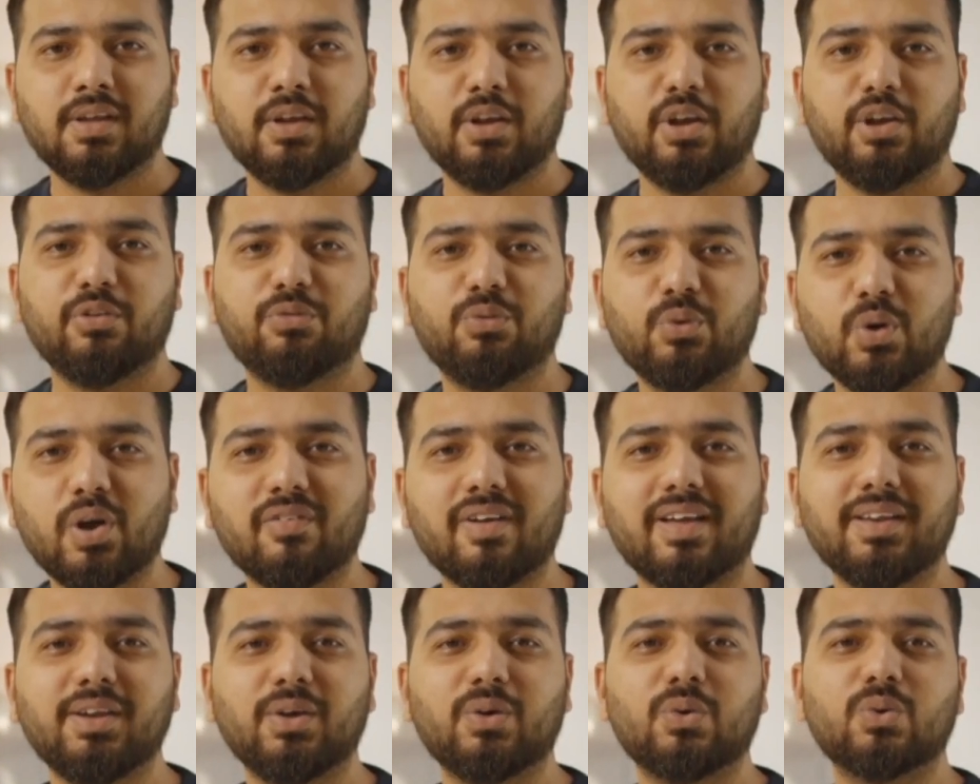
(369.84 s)
If you have
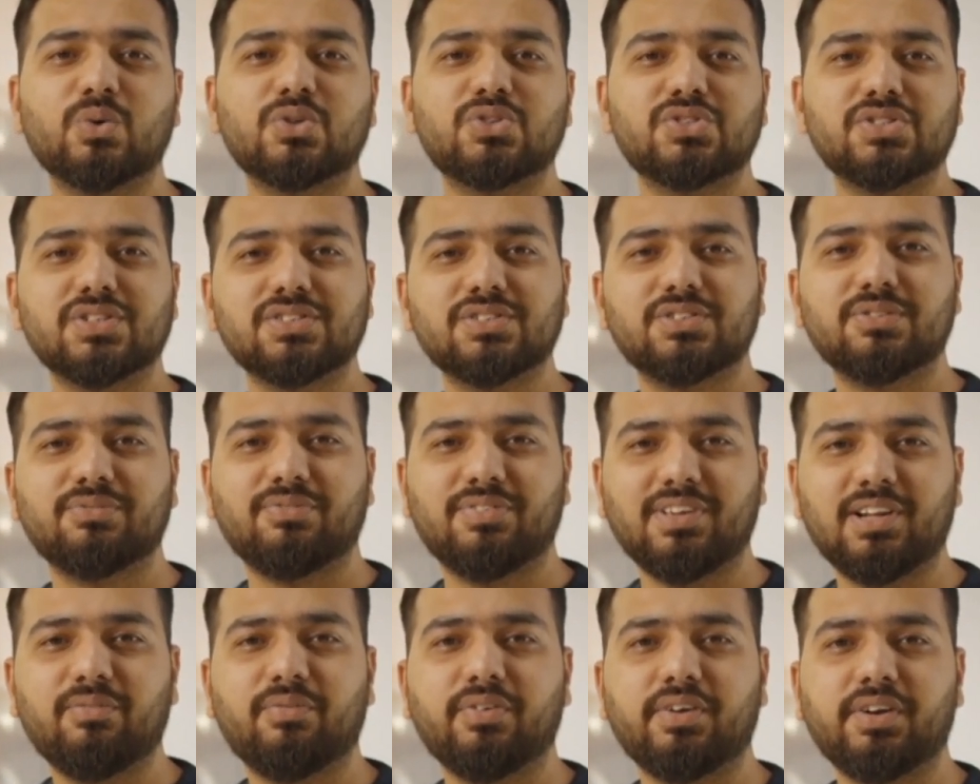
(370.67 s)
any questions,
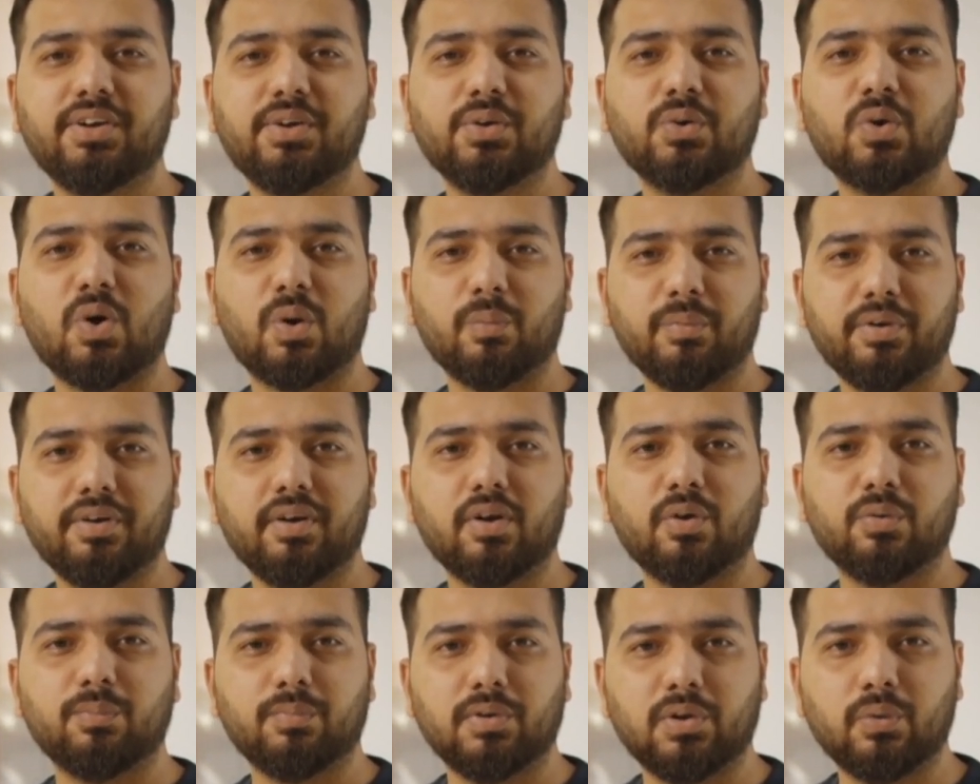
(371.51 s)
feel free to comment
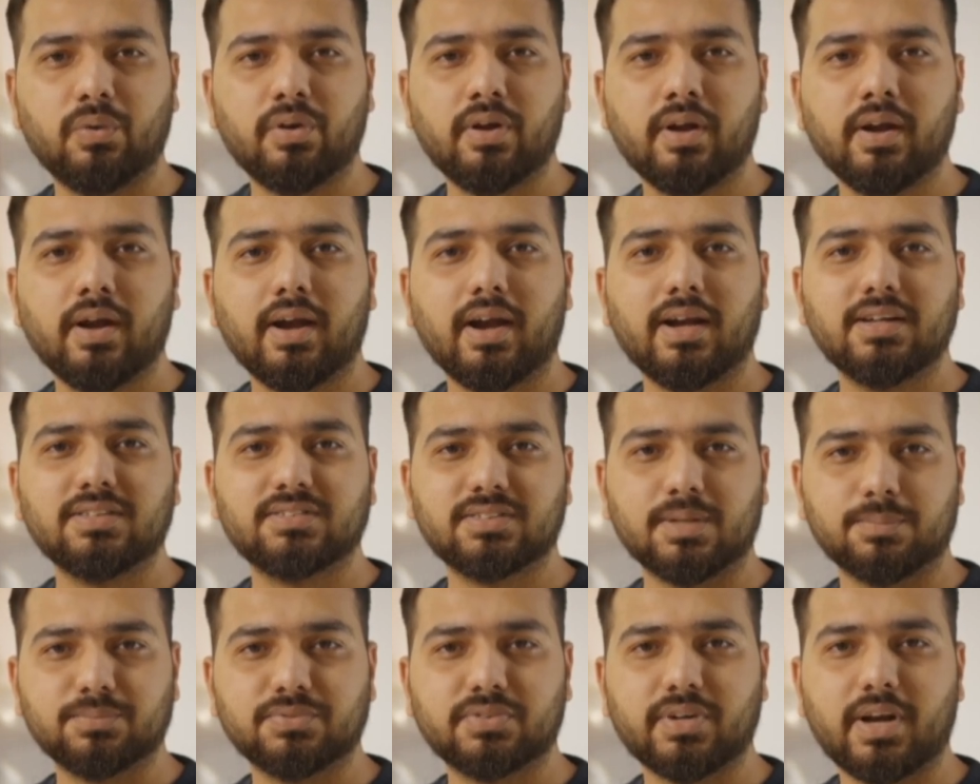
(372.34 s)
down below and
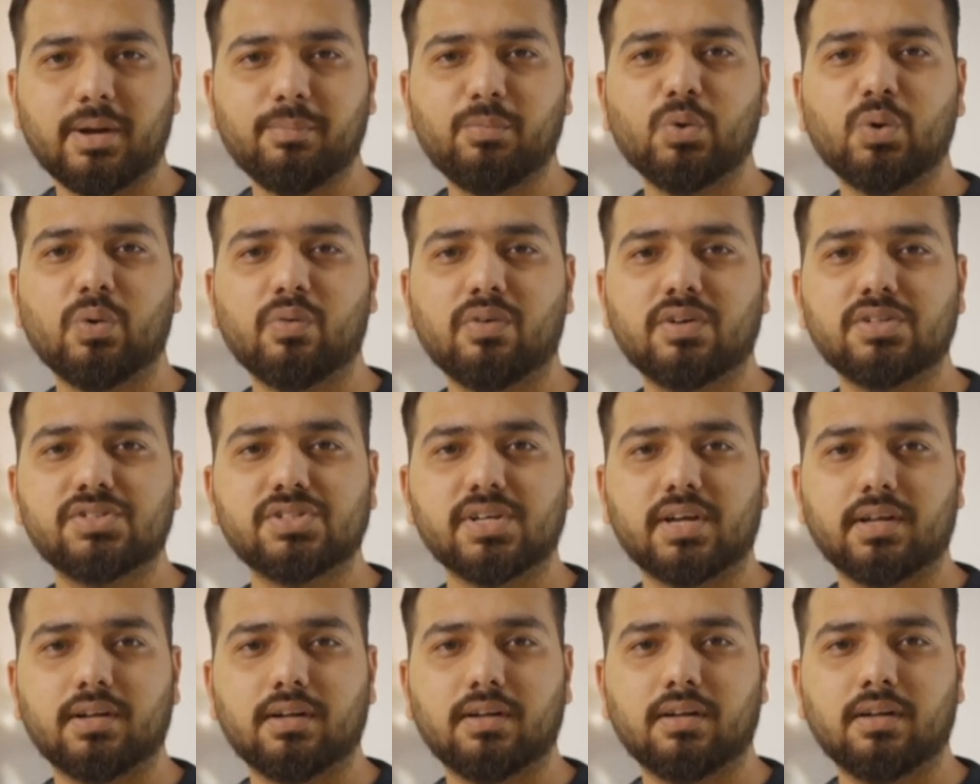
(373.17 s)
subscribe to our
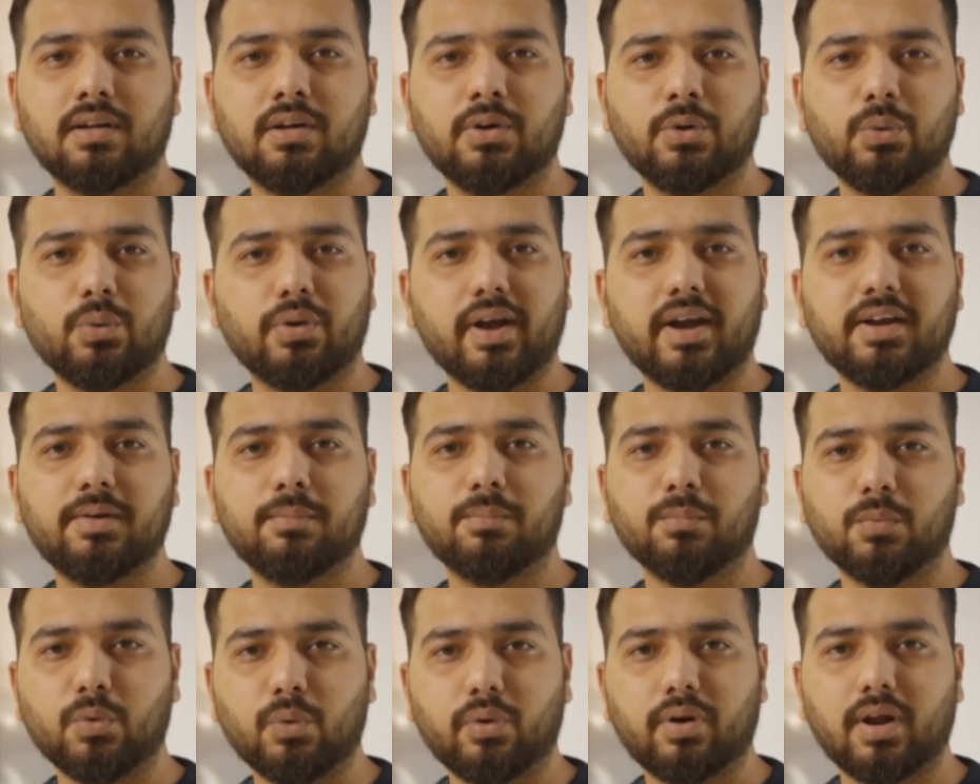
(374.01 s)
channel to get
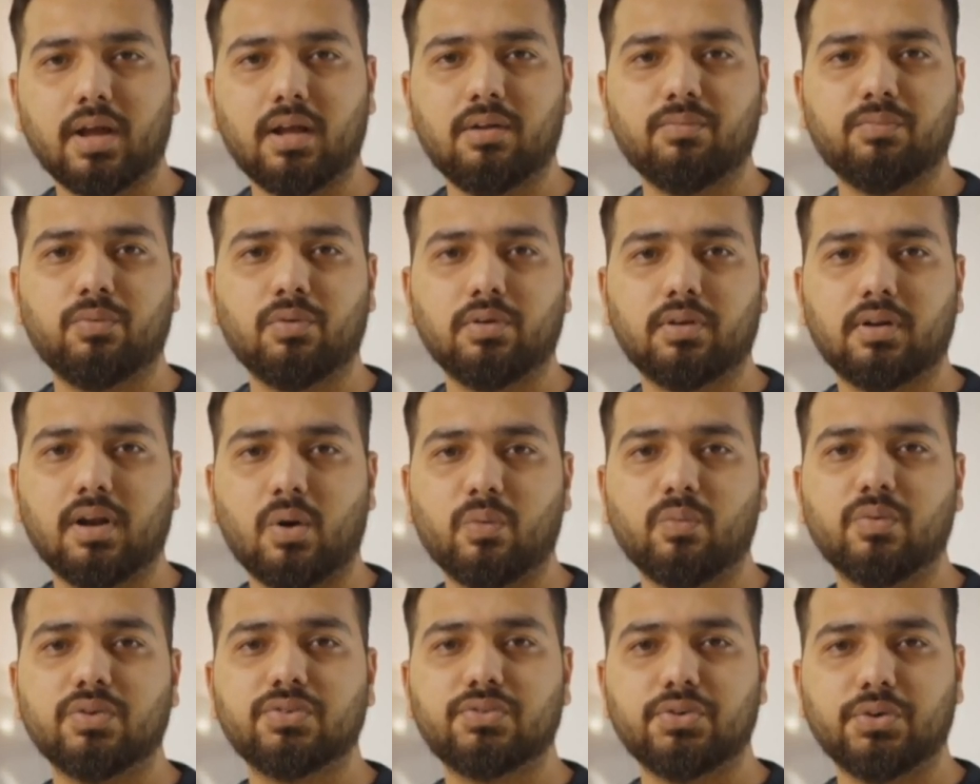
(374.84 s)
more helpful
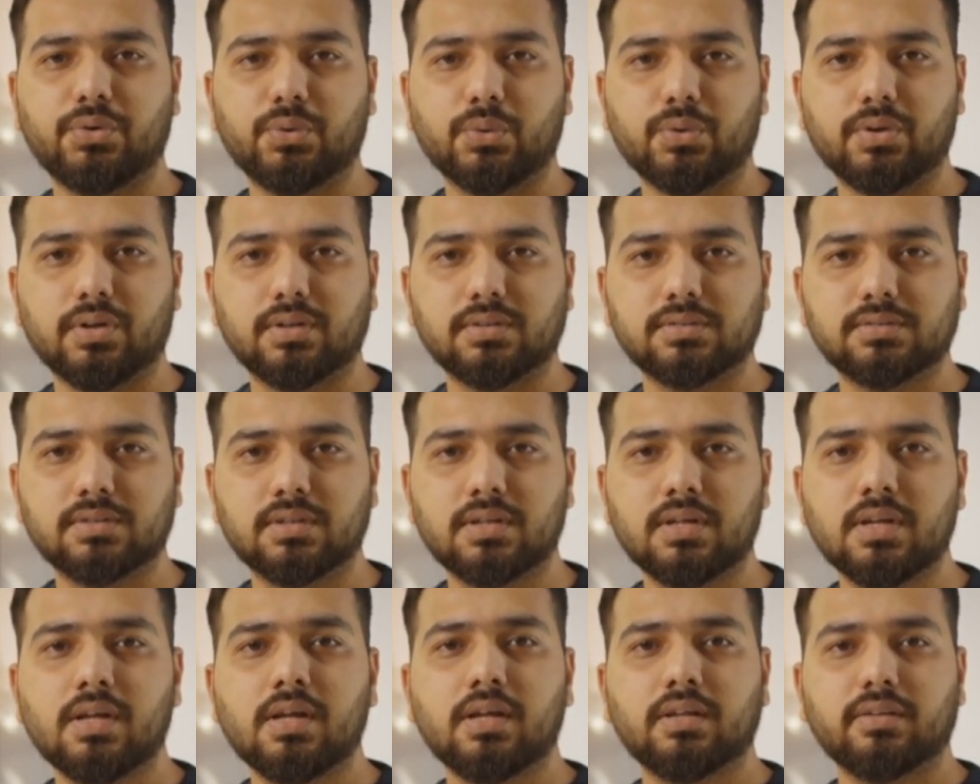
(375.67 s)
Cloudways tutorials.
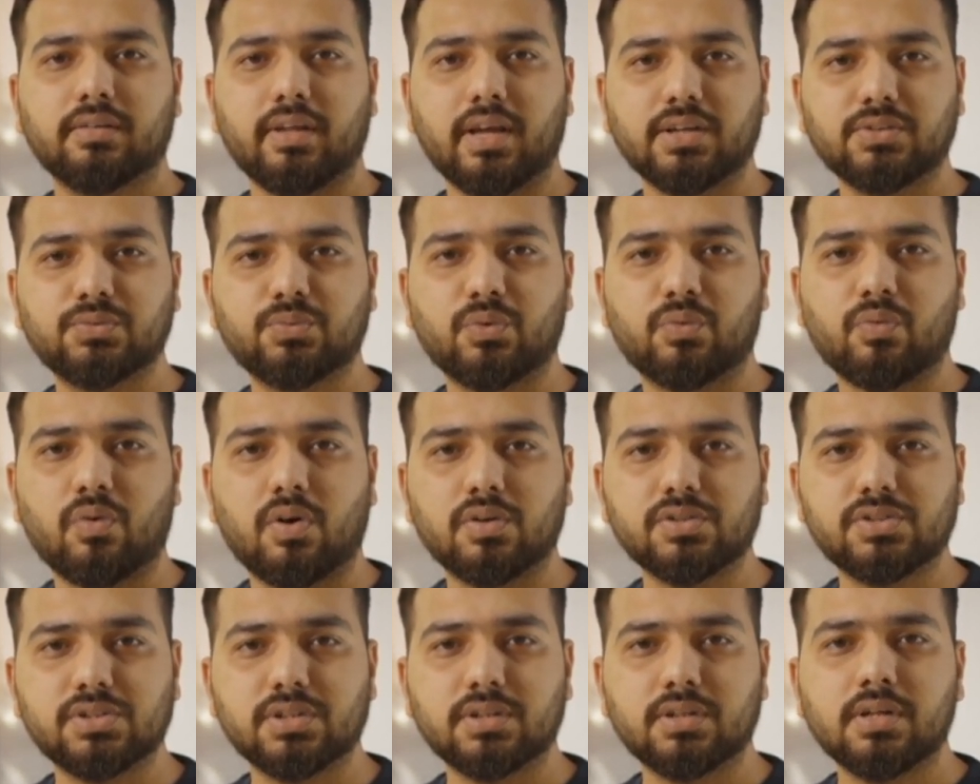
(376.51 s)
Thanks for
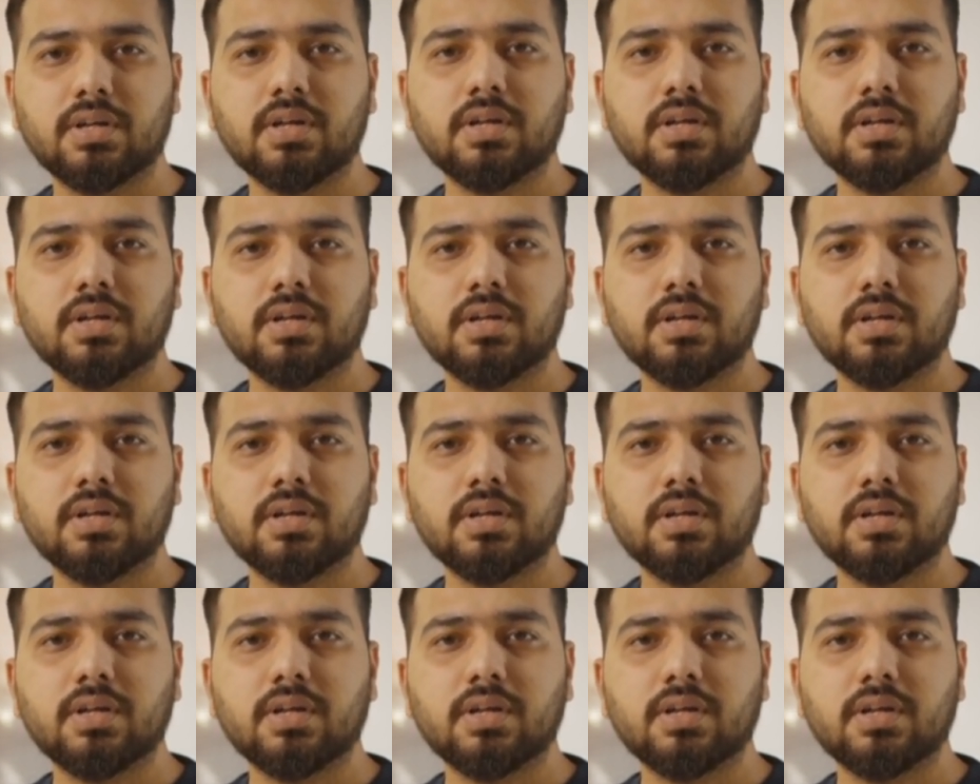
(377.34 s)
watching.